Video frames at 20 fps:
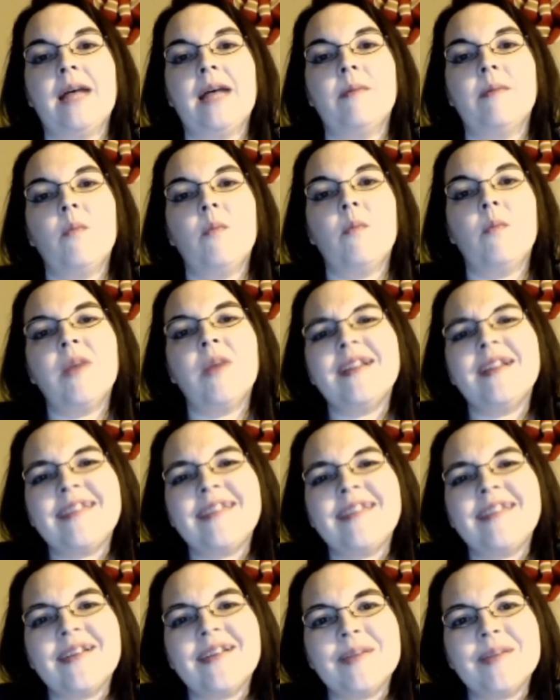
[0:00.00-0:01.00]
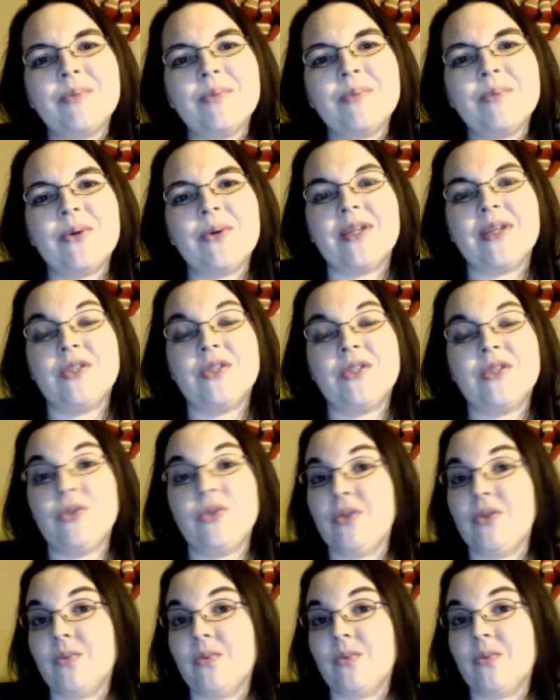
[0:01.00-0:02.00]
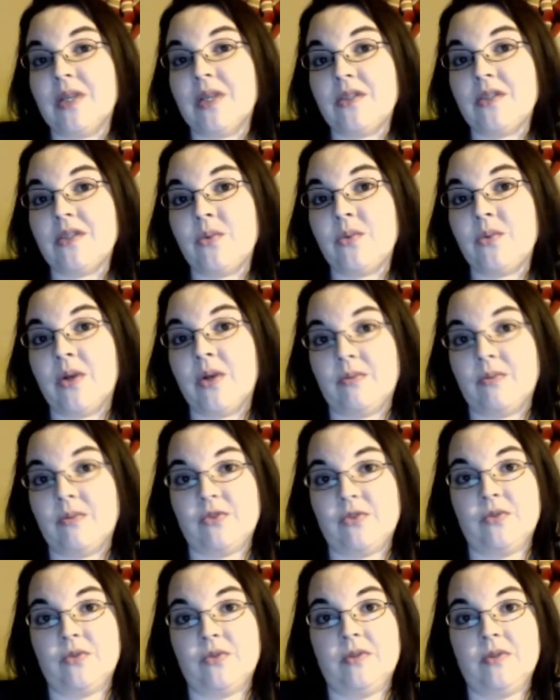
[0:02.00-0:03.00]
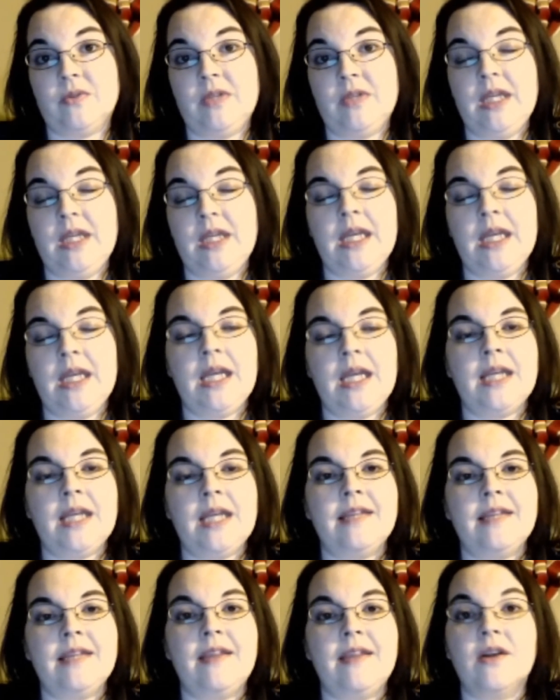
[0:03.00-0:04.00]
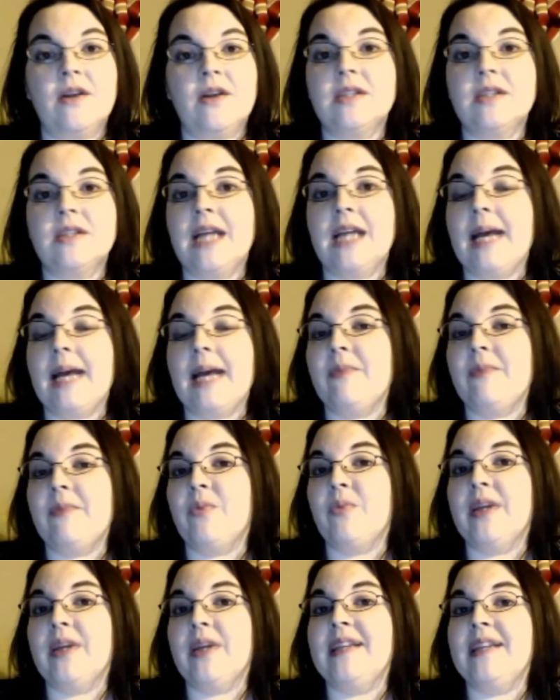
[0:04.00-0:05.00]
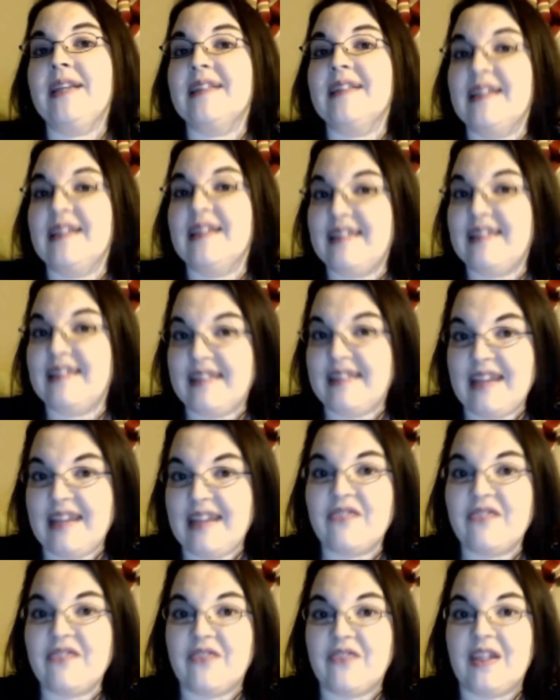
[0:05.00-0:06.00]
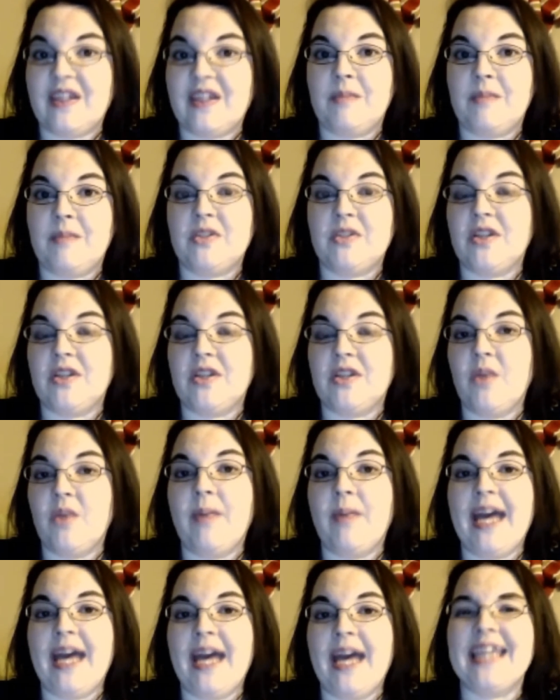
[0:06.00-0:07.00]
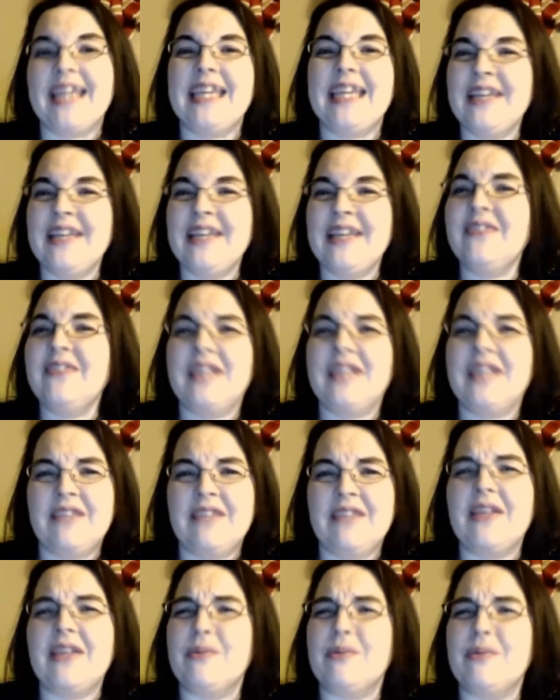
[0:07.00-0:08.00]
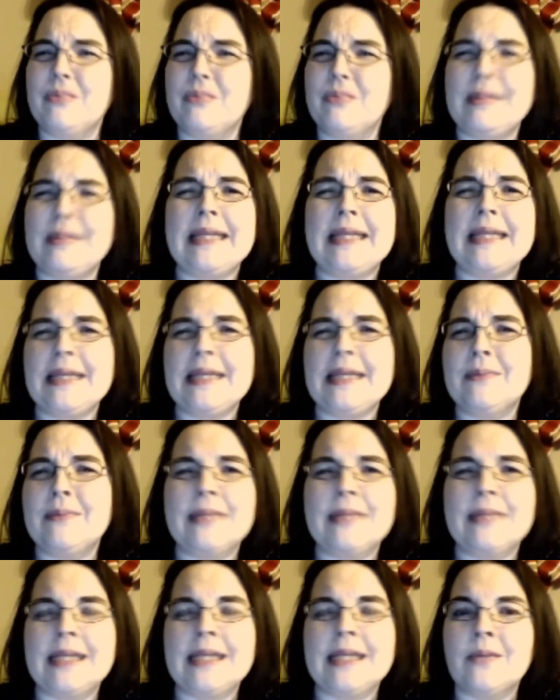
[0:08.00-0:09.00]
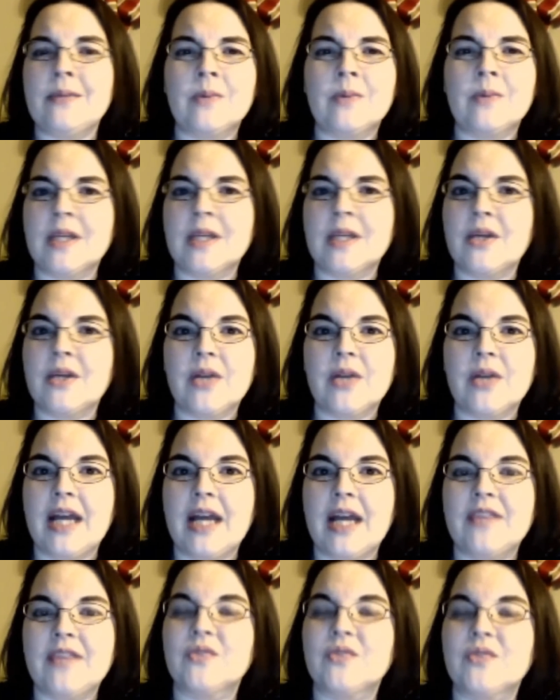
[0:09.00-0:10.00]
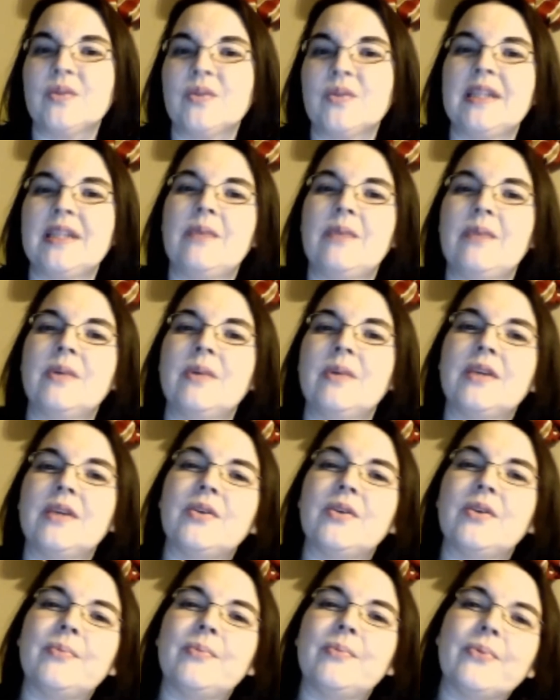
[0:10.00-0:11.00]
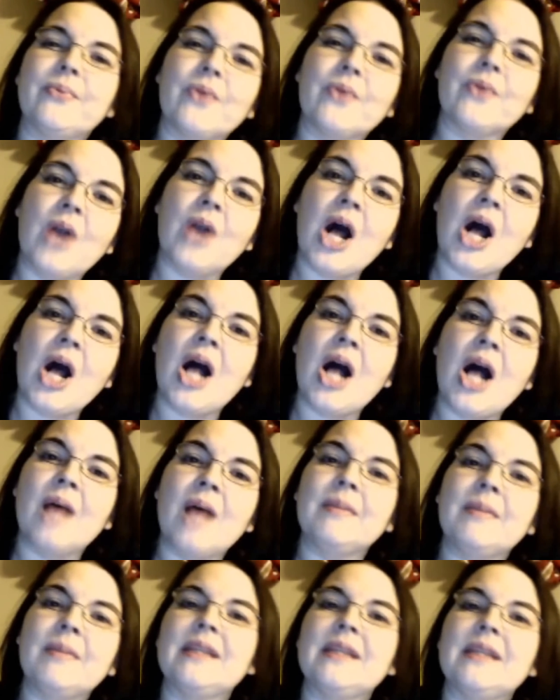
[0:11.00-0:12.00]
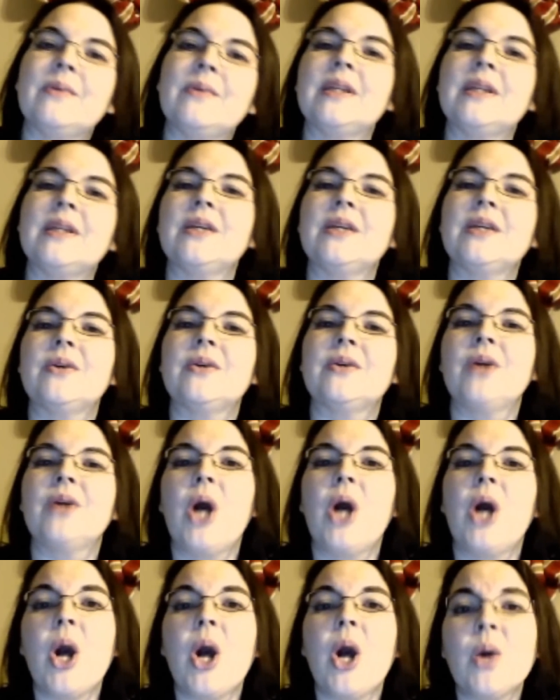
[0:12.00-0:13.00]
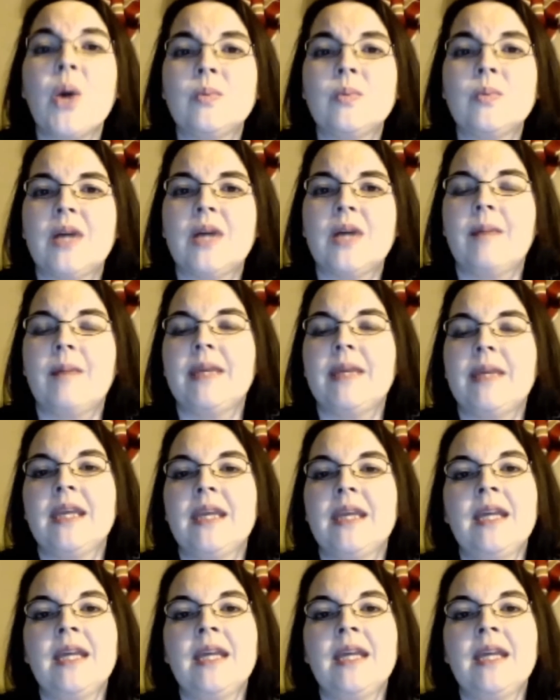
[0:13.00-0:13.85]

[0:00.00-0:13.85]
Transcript: what is their input? Do you want to homeschool? There are times where it is unsafe for them to go back, even if they really, really want to go to high school and they want to go to prom and they want to go to homecoming,